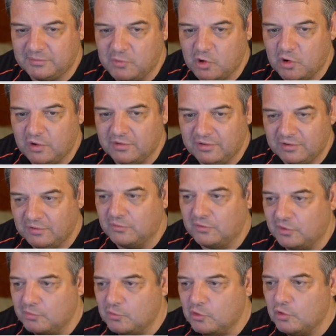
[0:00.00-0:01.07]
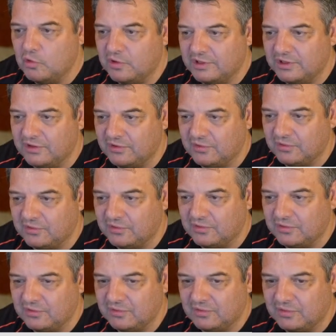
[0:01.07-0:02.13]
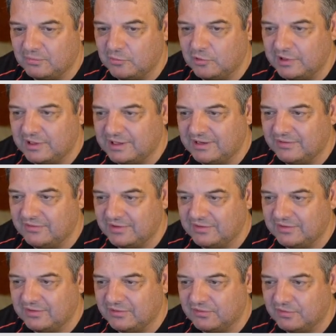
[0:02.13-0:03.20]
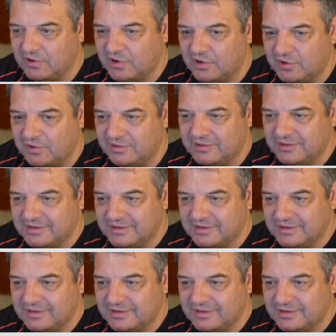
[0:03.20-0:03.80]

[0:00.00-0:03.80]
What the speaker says: the more you leave it to grow,